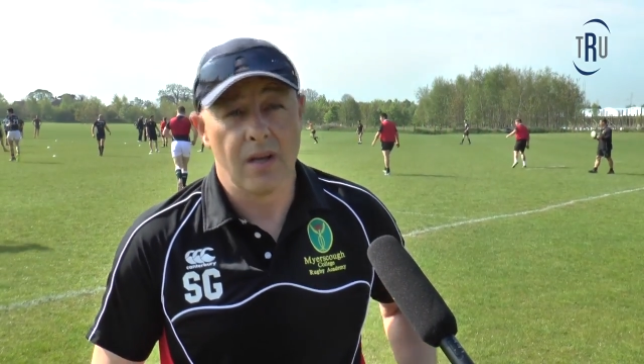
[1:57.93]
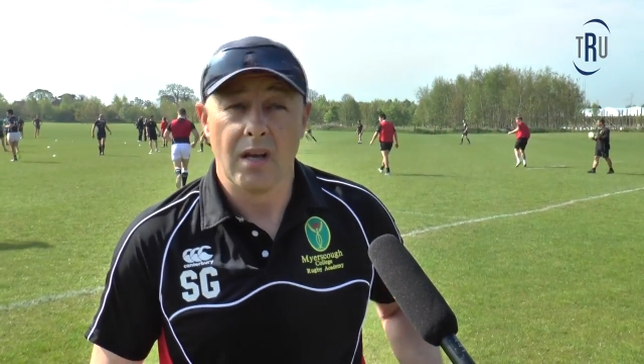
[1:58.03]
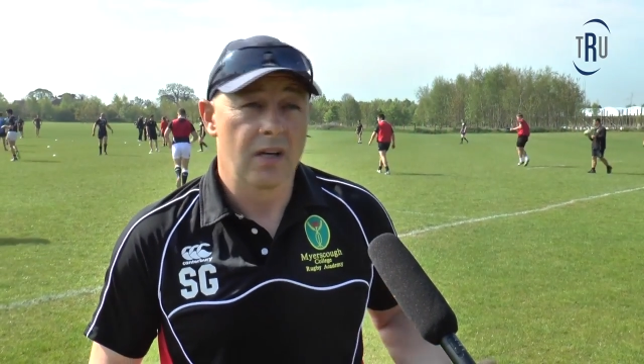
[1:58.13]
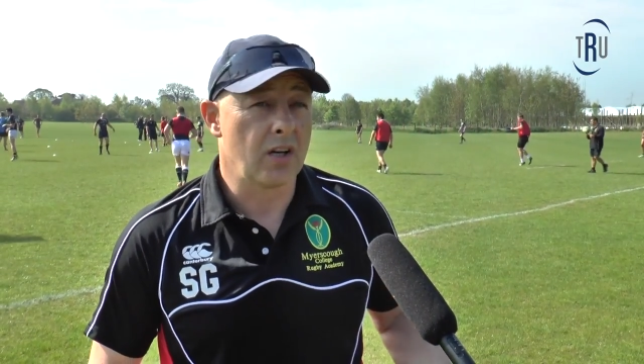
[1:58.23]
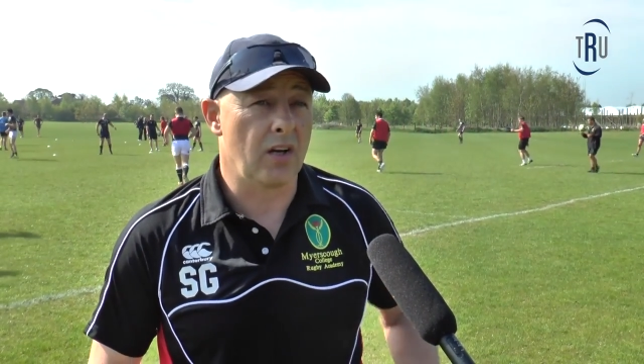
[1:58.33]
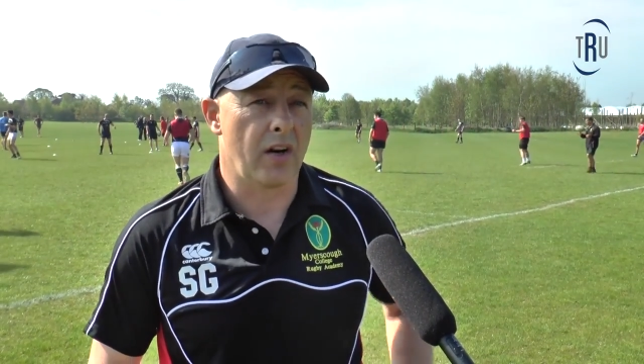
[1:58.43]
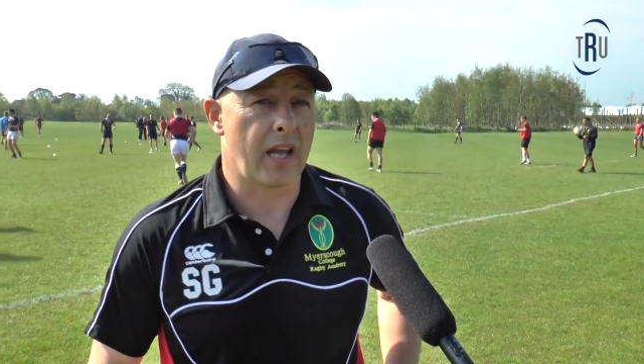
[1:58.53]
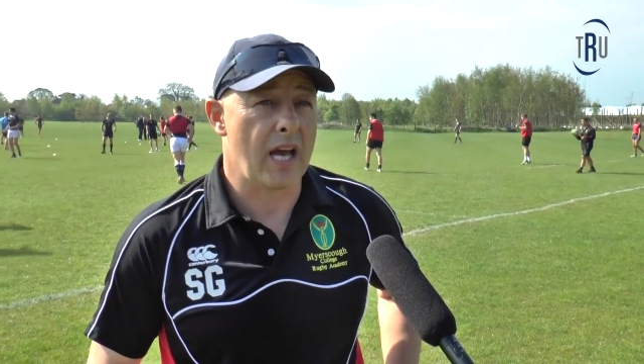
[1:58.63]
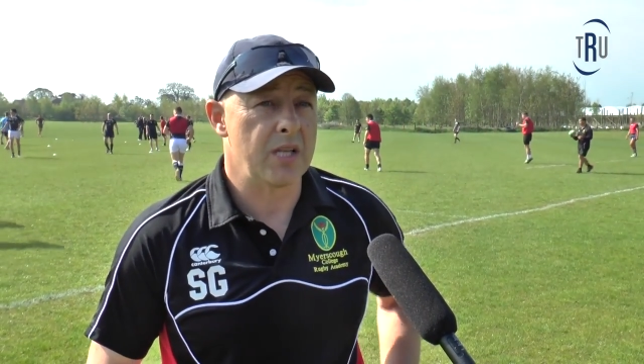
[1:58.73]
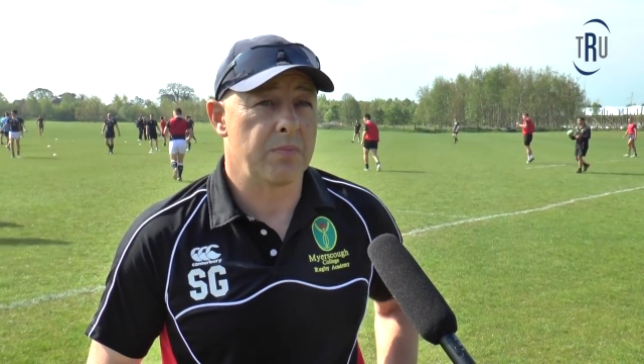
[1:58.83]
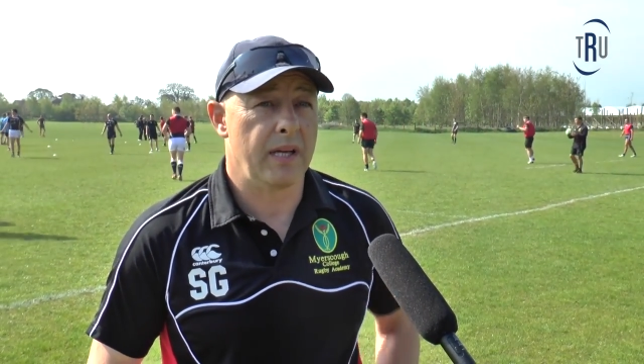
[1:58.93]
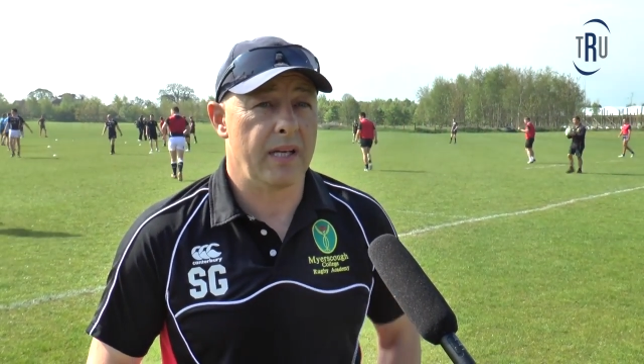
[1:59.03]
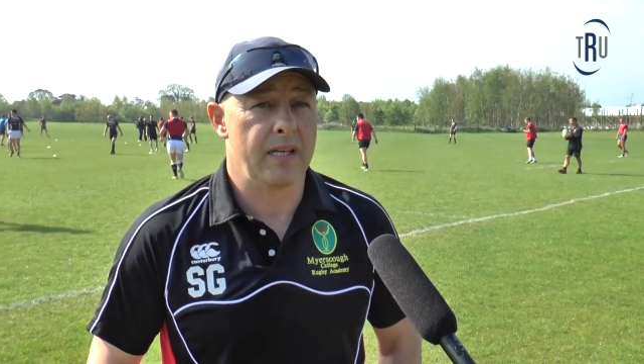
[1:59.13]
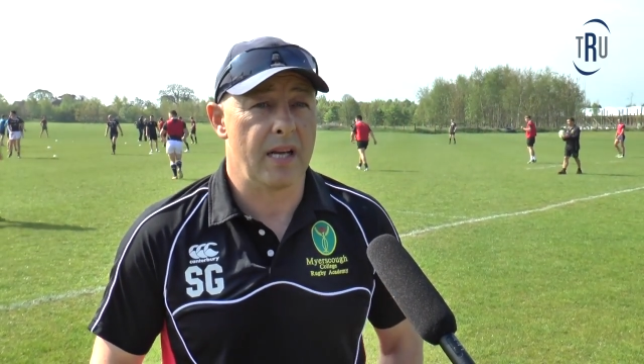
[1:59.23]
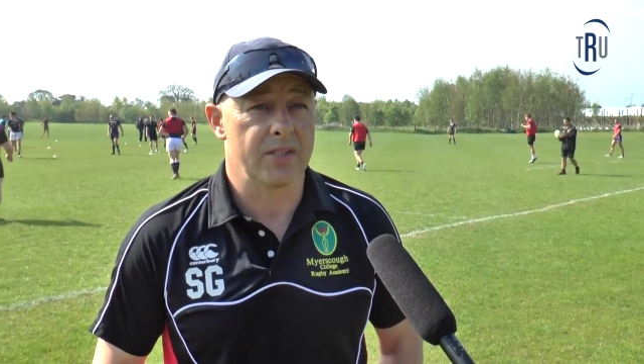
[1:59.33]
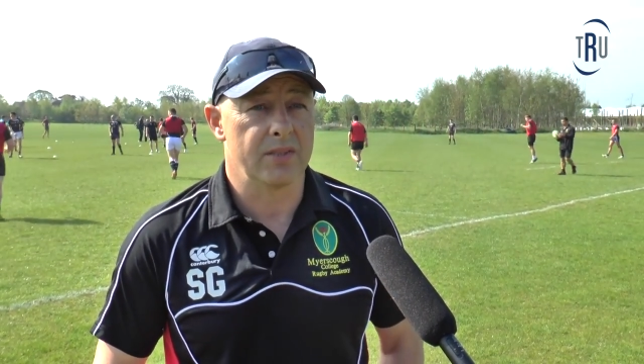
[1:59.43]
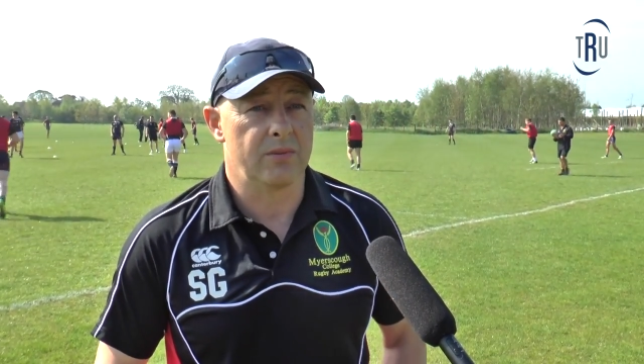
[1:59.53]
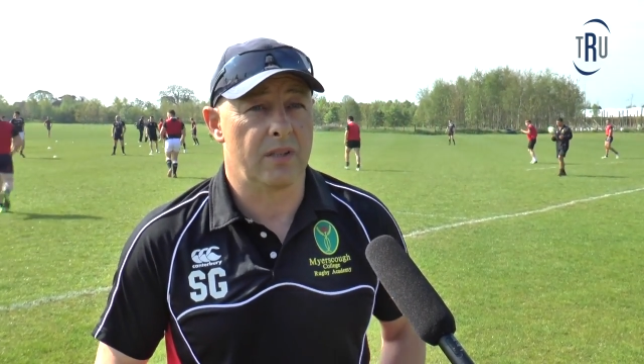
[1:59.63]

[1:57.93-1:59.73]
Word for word: We've got a lot of guys playing in National